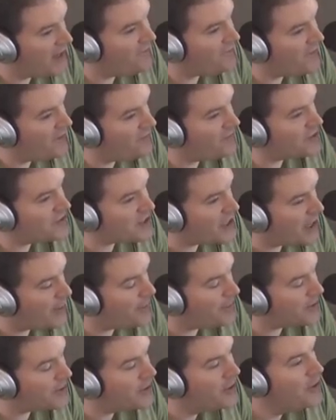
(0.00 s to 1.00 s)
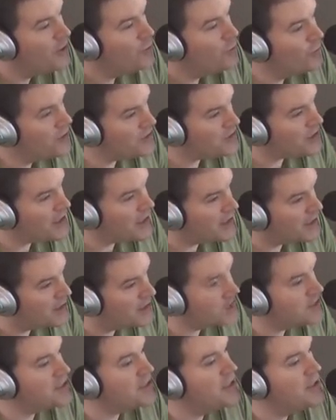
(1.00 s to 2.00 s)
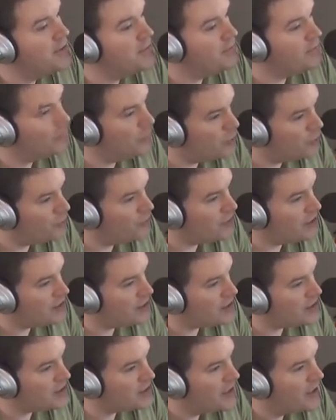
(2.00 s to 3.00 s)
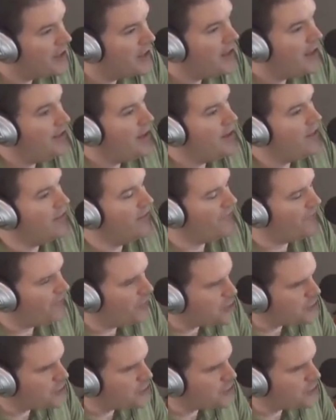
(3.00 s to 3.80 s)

my favorite topic, which is movies. The